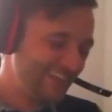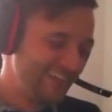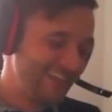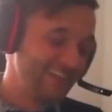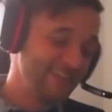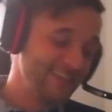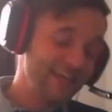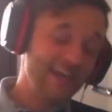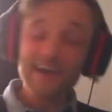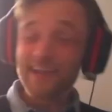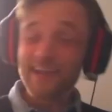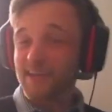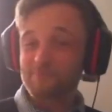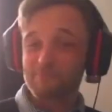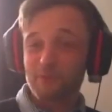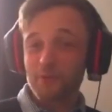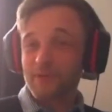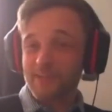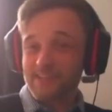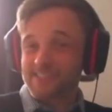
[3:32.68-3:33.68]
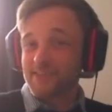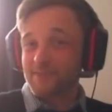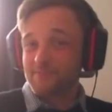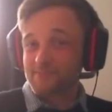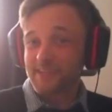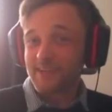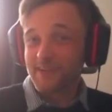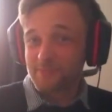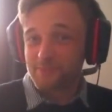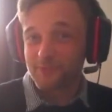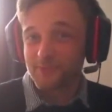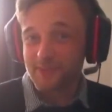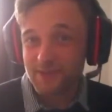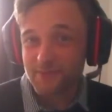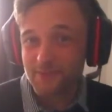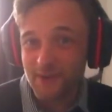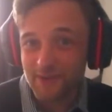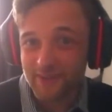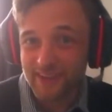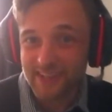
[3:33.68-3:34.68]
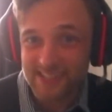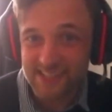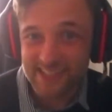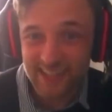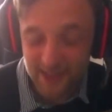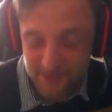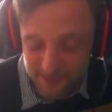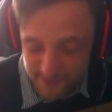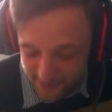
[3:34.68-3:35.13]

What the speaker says: Yeah, that probably sums it up pretty well, actually.